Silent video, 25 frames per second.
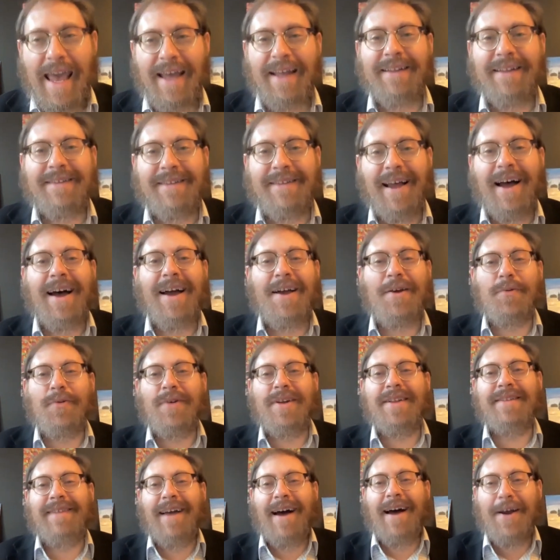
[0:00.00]
anti
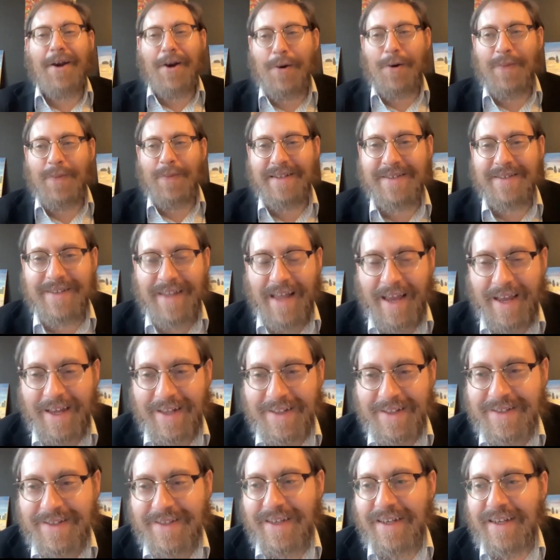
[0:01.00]
retirement
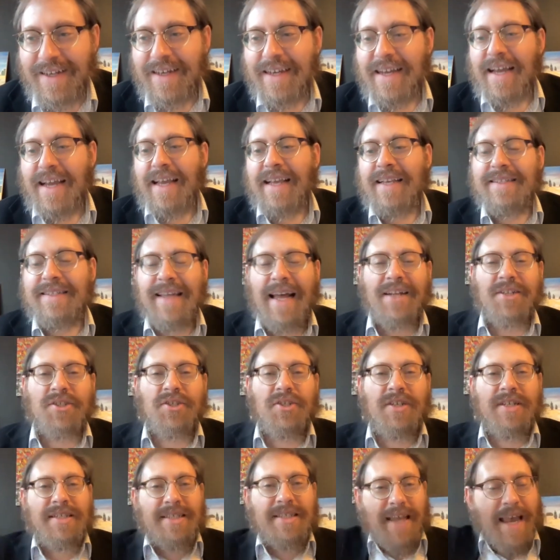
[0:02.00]
stance,
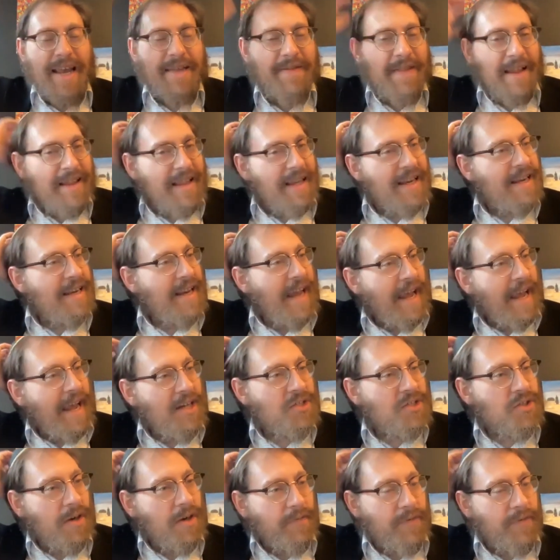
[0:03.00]
essentially saying that the
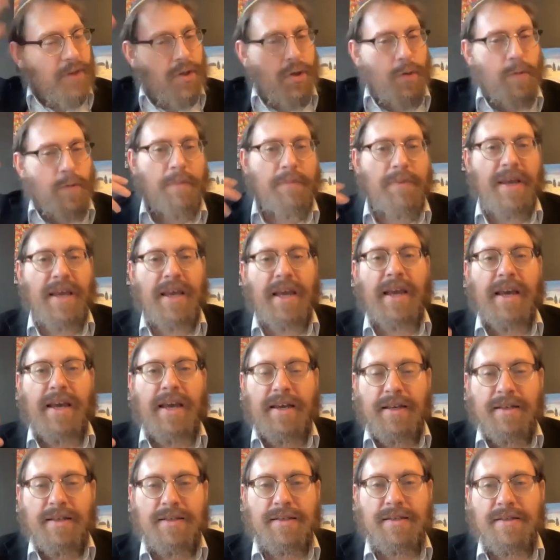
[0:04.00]
nature of a human being
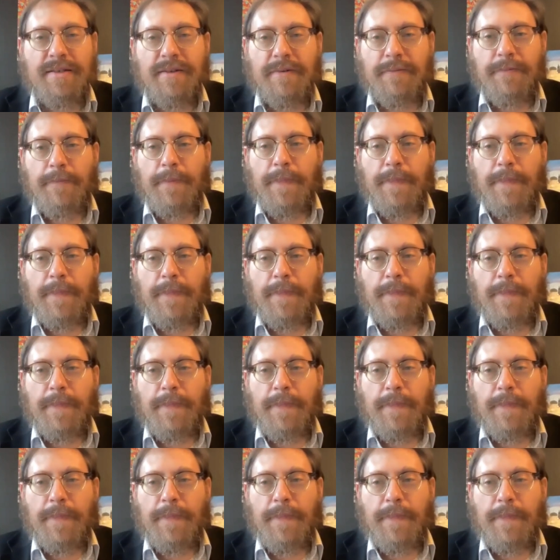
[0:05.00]
is